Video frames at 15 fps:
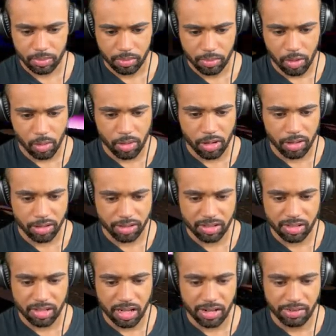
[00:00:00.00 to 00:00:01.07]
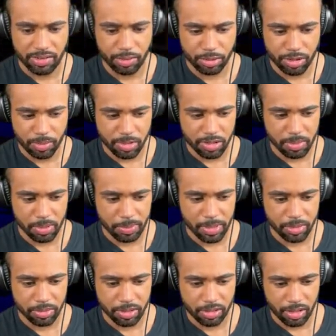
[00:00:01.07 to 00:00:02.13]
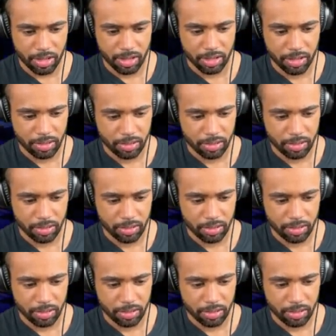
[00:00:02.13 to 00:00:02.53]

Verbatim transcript: Oh god, it's saved, which means I'm about to die.